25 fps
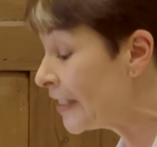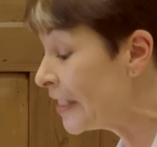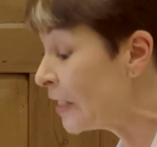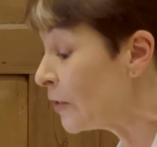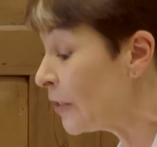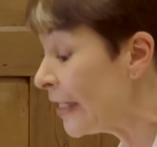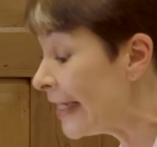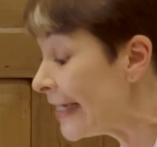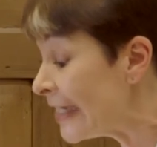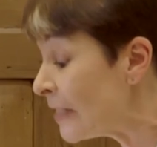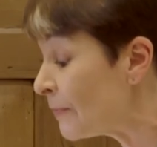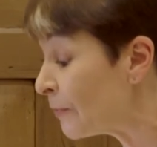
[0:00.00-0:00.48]
it
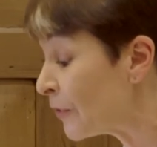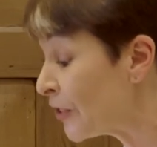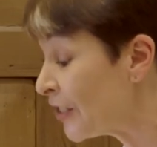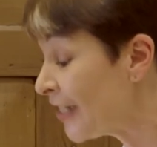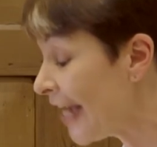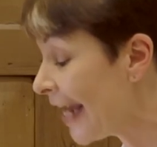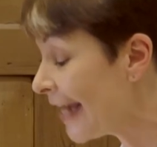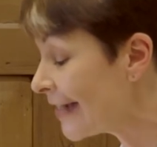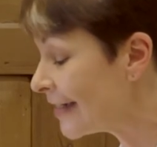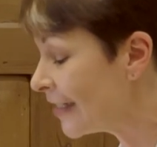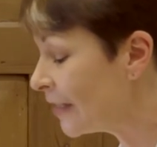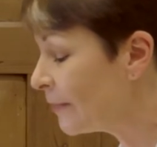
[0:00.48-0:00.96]
is
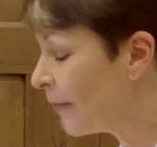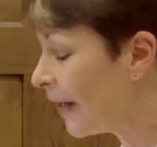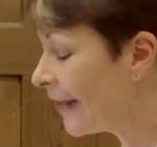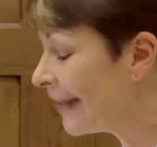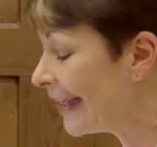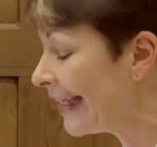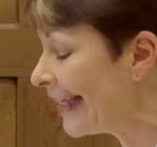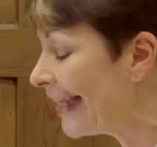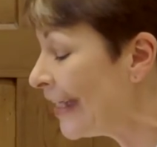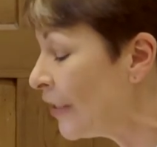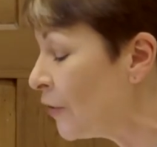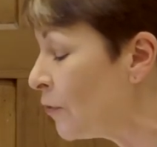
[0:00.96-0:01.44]
protected by
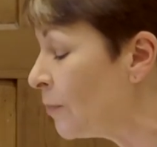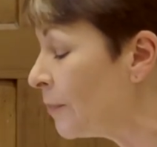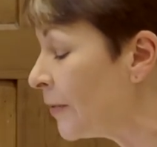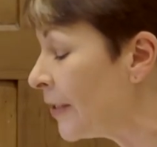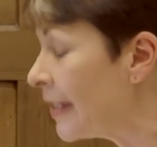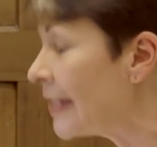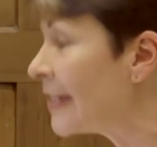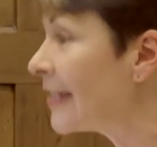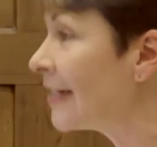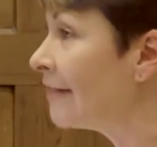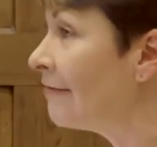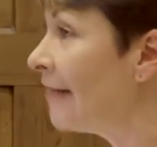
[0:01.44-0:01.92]
the EU
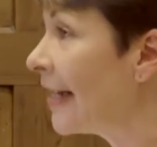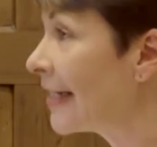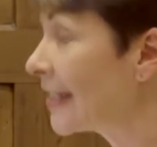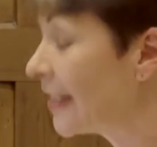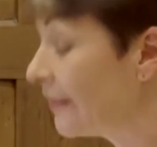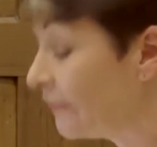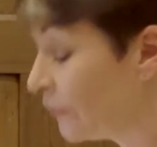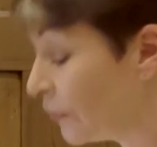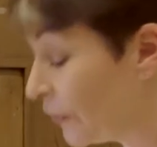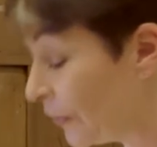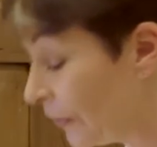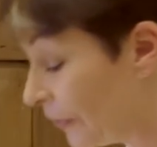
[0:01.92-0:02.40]
Birds
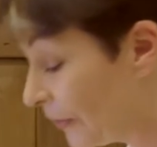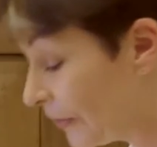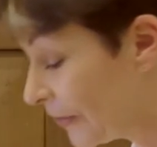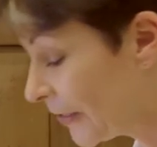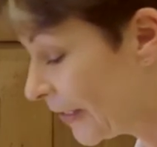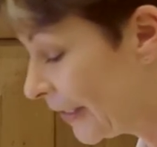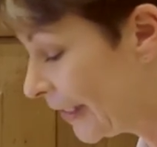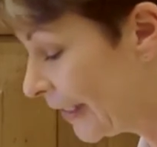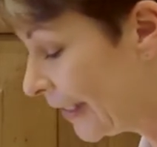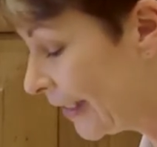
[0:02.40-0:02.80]
Directive or not.